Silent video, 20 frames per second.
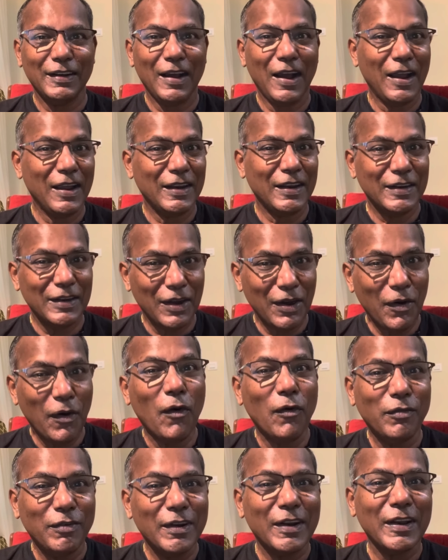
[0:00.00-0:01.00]
I
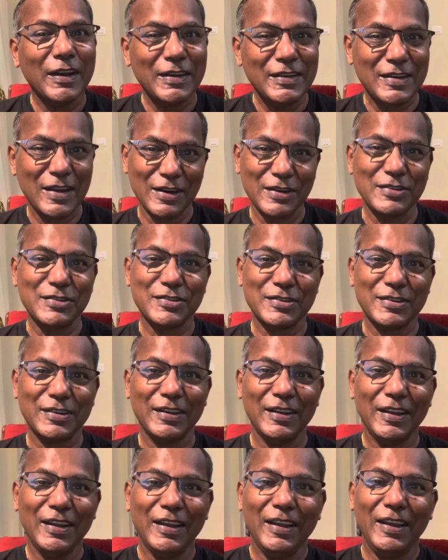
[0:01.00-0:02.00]
overindulged
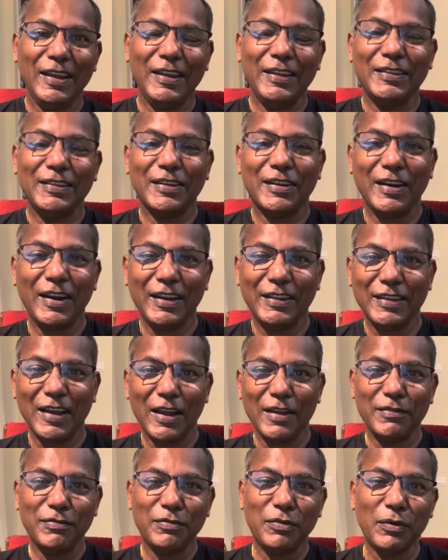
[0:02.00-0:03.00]
in the great
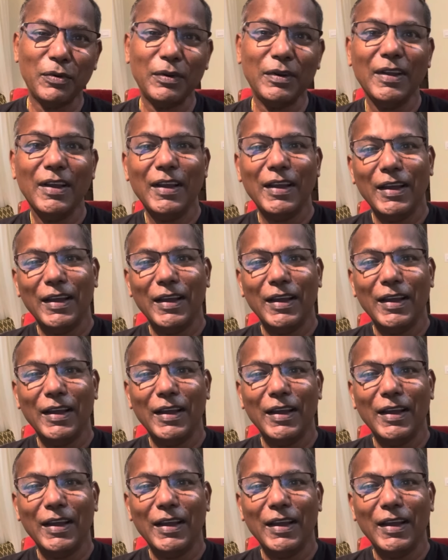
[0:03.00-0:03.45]
Thai food